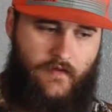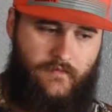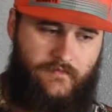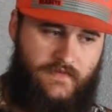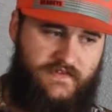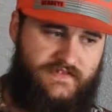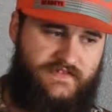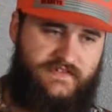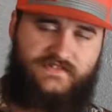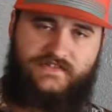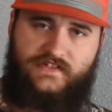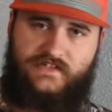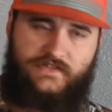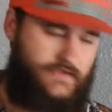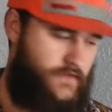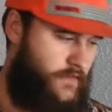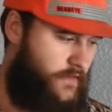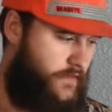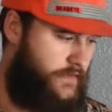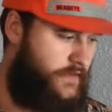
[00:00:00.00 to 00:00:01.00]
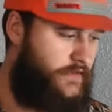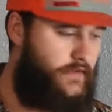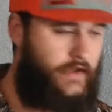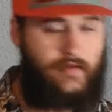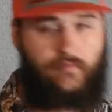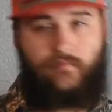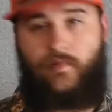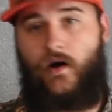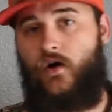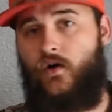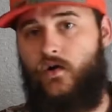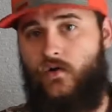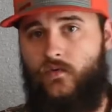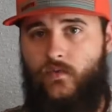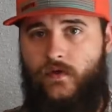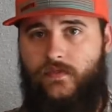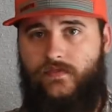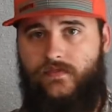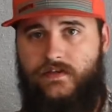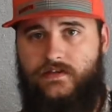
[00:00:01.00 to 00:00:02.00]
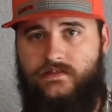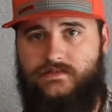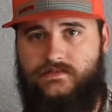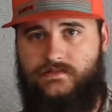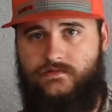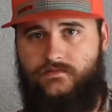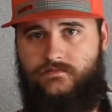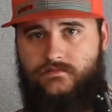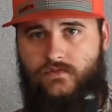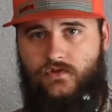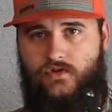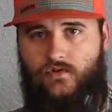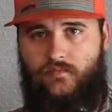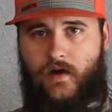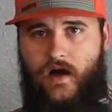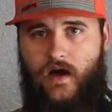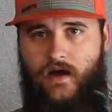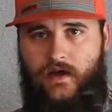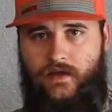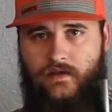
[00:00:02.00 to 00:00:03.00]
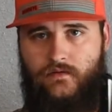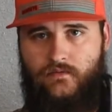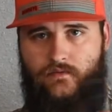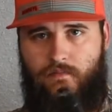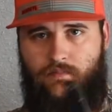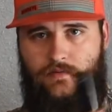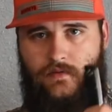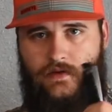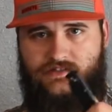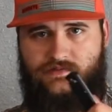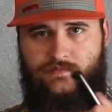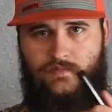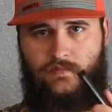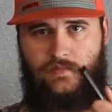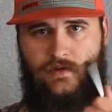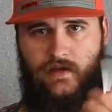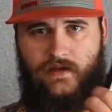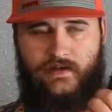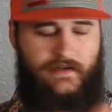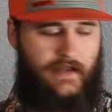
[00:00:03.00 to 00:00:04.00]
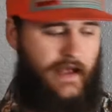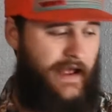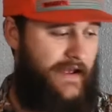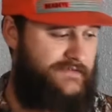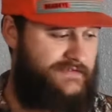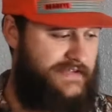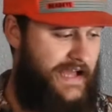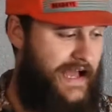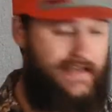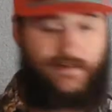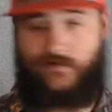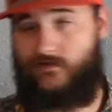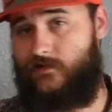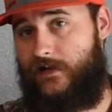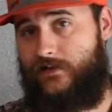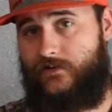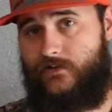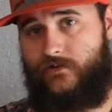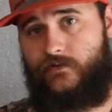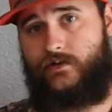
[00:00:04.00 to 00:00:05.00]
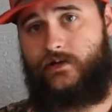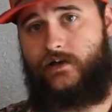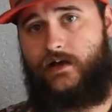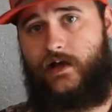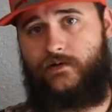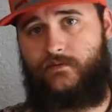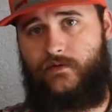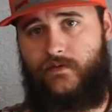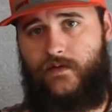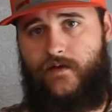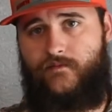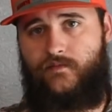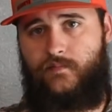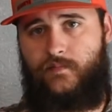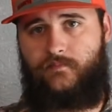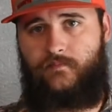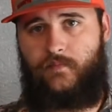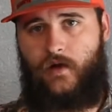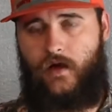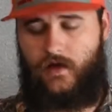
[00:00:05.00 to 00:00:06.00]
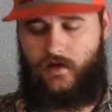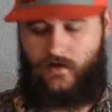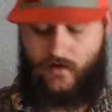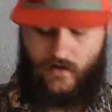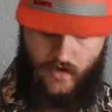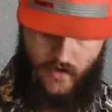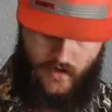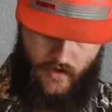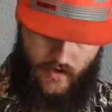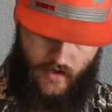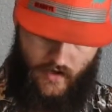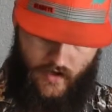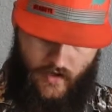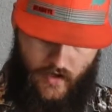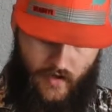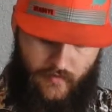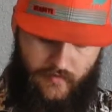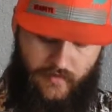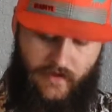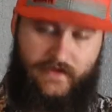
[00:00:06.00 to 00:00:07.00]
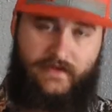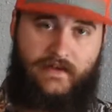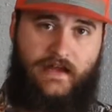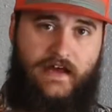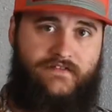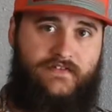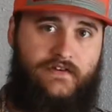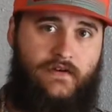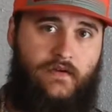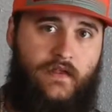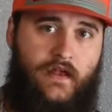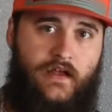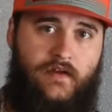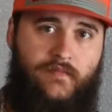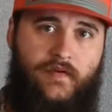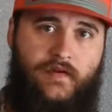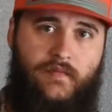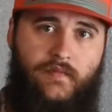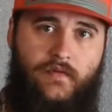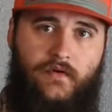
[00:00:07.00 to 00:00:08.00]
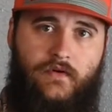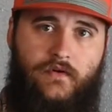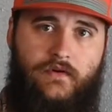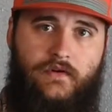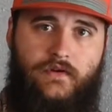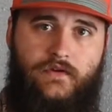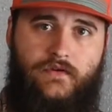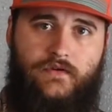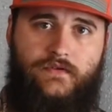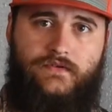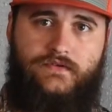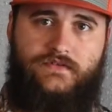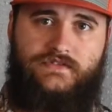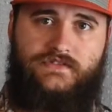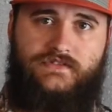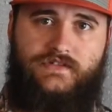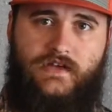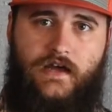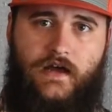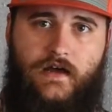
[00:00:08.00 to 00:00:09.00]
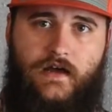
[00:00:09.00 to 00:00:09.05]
is essential. You can bone with these little pocket replaceable blade knives. I don't like doing it. I'd rather have a blade knife. I know a lot of people use